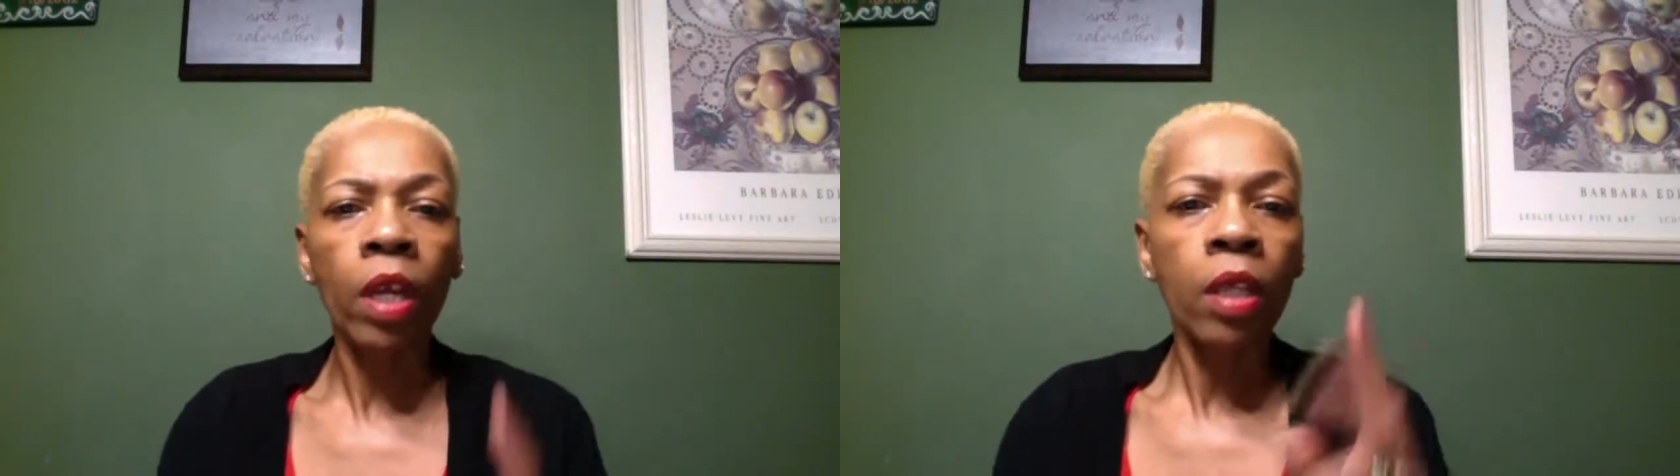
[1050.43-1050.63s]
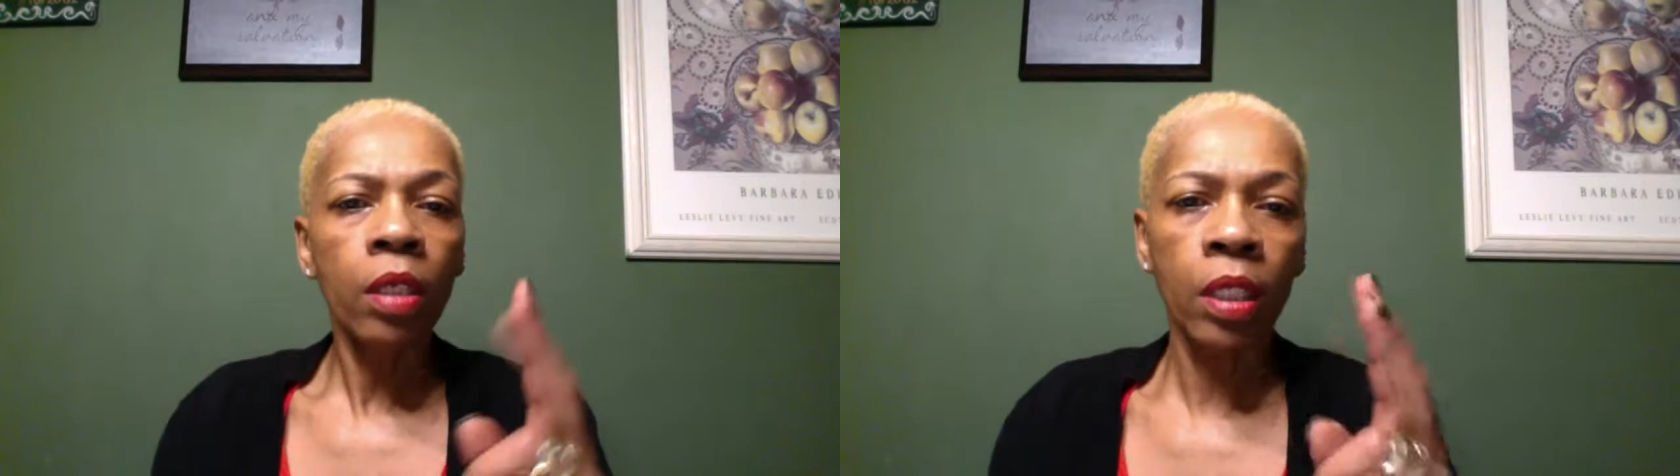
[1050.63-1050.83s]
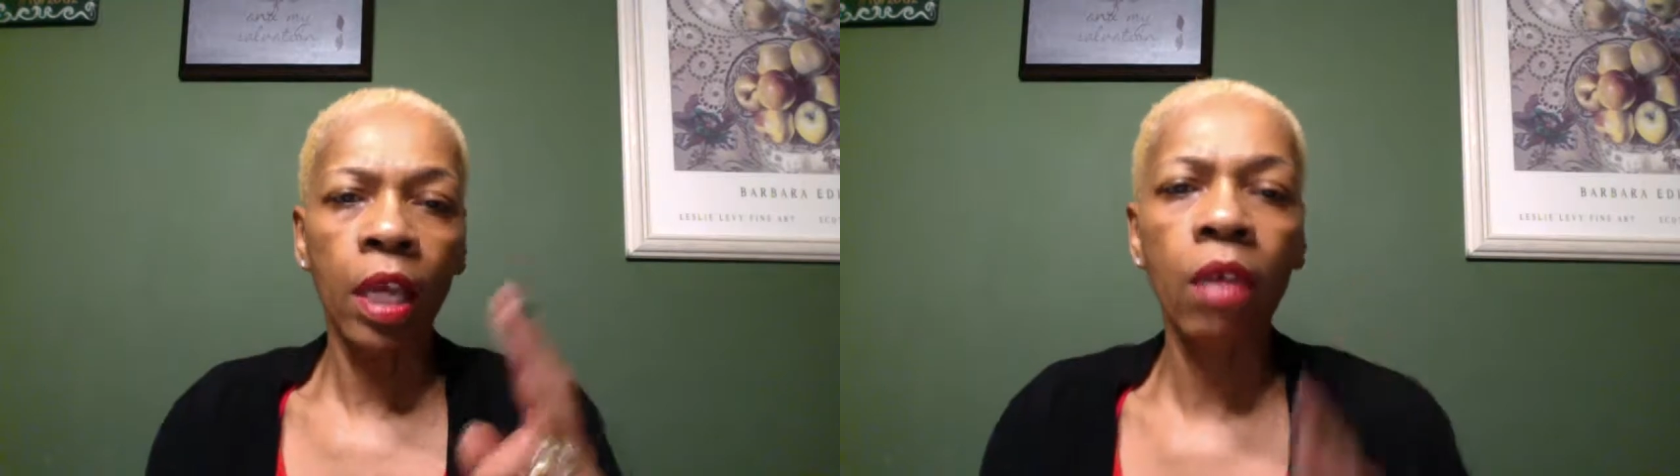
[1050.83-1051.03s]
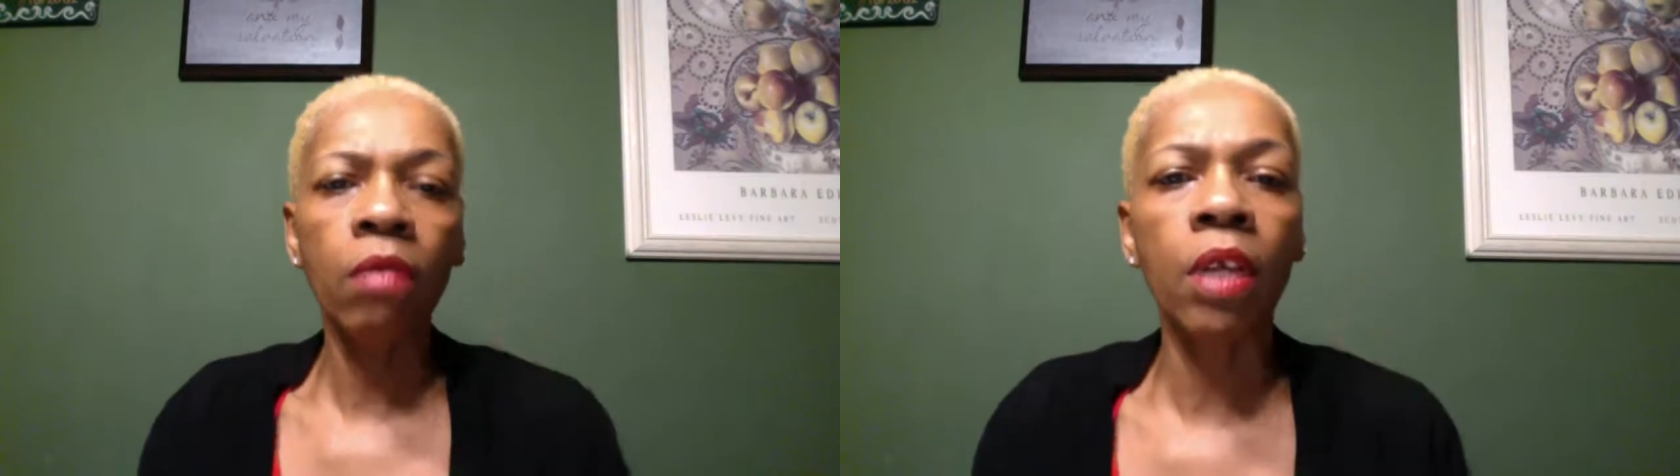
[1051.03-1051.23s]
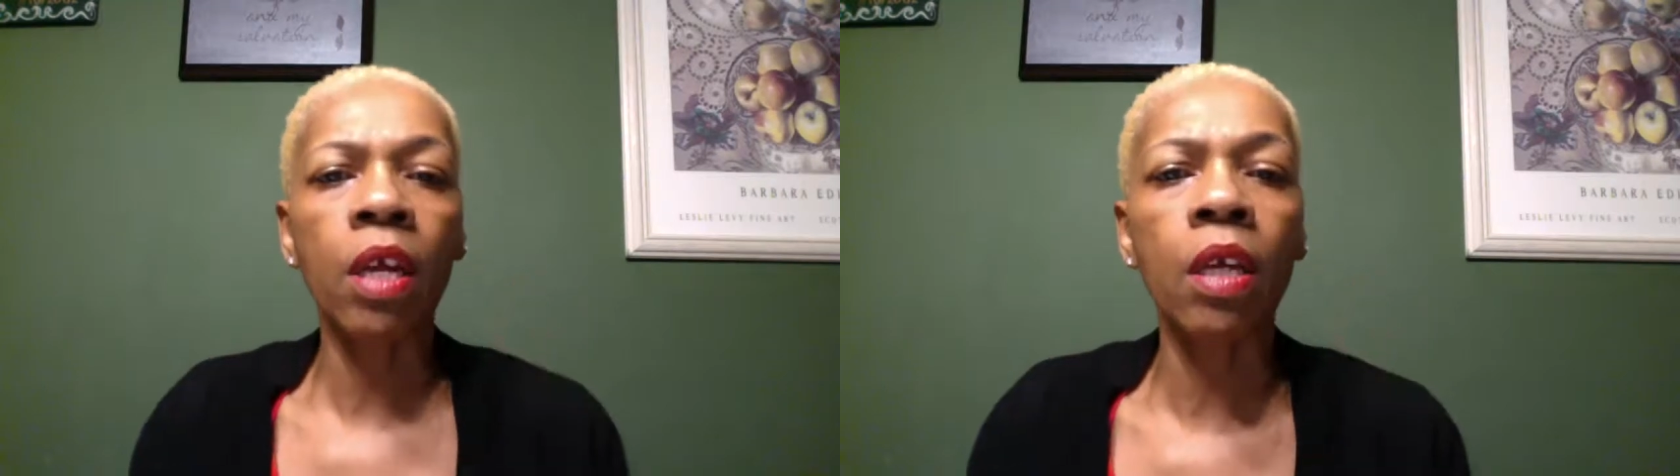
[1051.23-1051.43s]
The
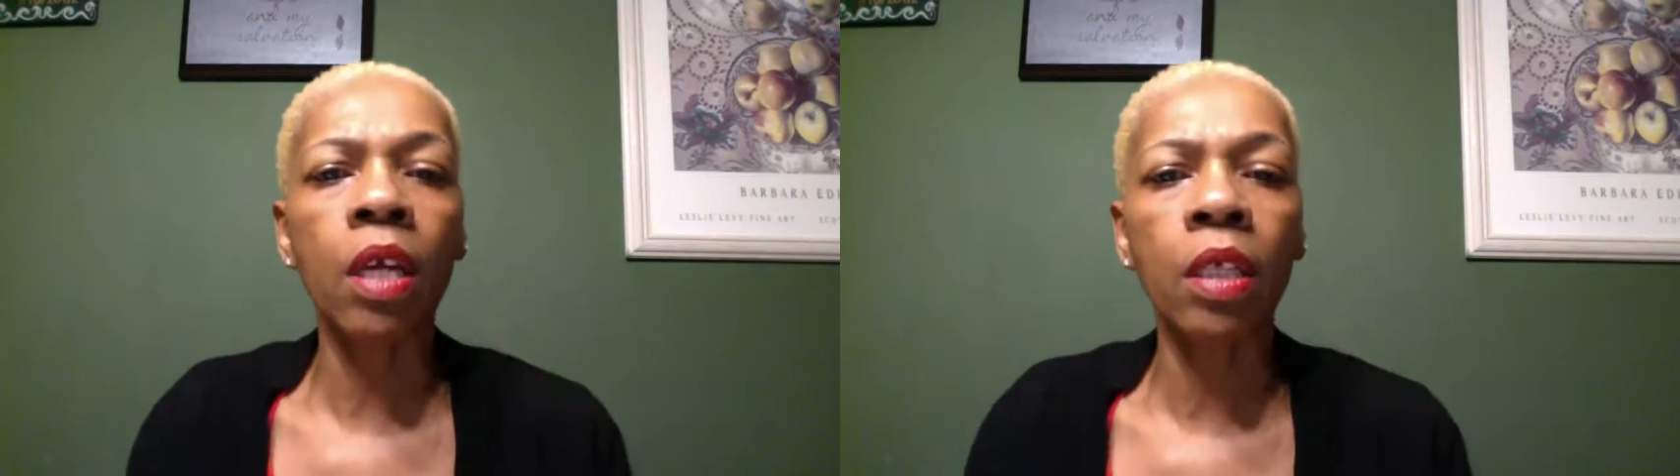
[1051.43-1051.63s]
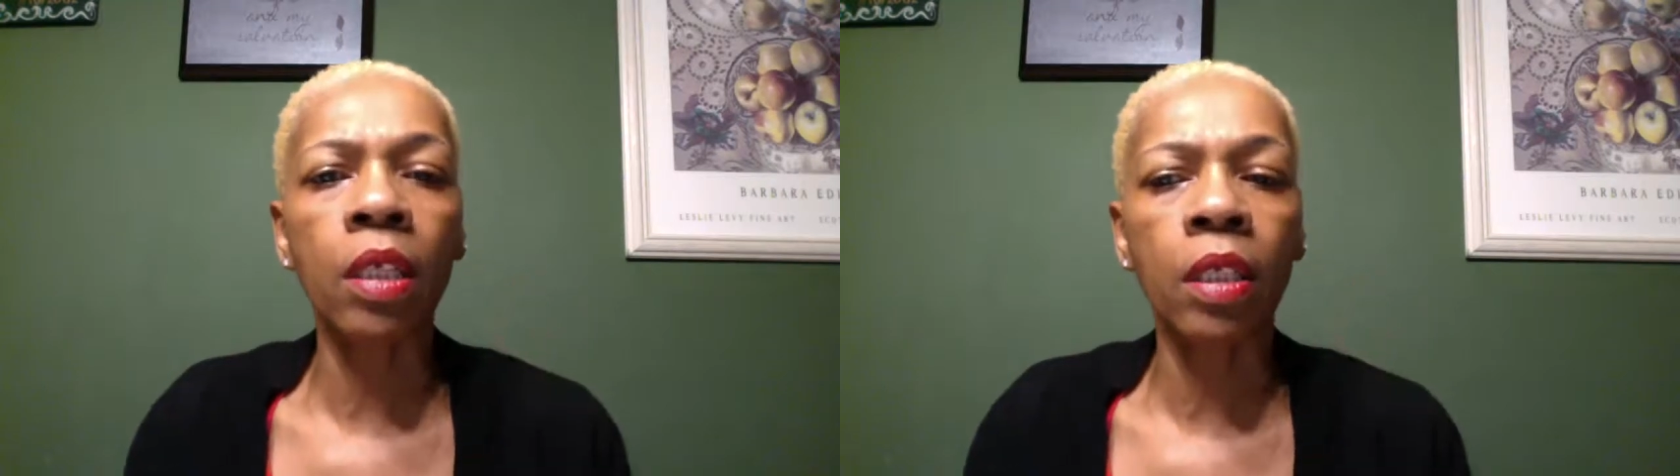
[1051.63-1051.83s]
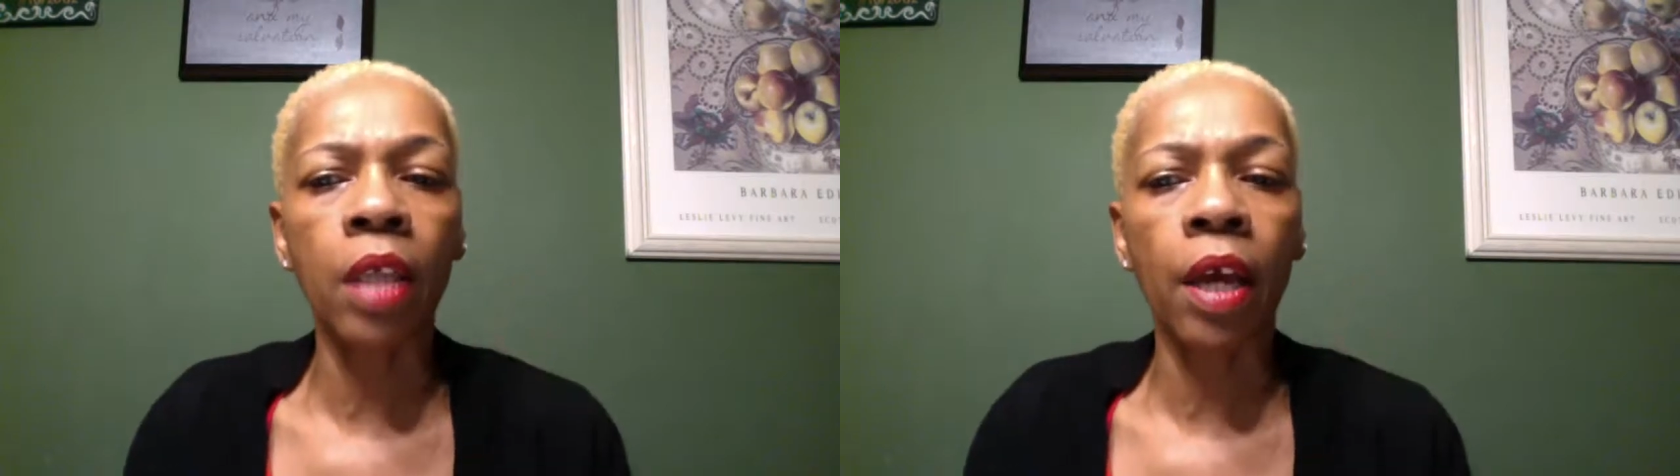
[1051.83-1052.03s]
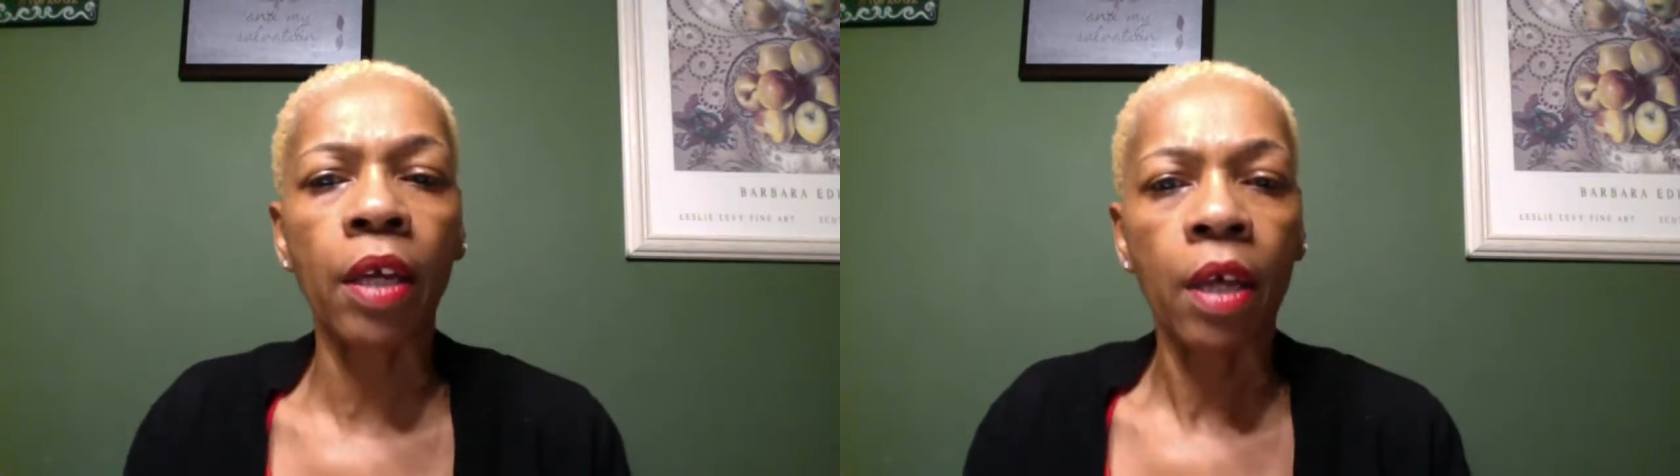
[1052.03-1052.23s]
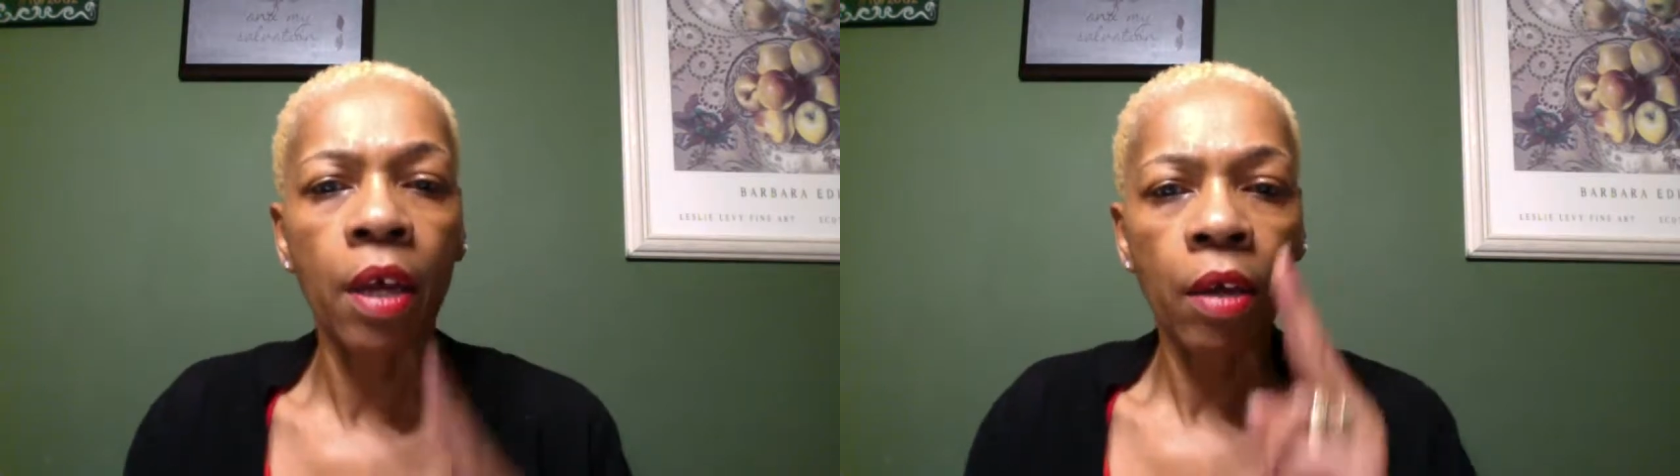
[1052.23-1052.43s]
second thing is that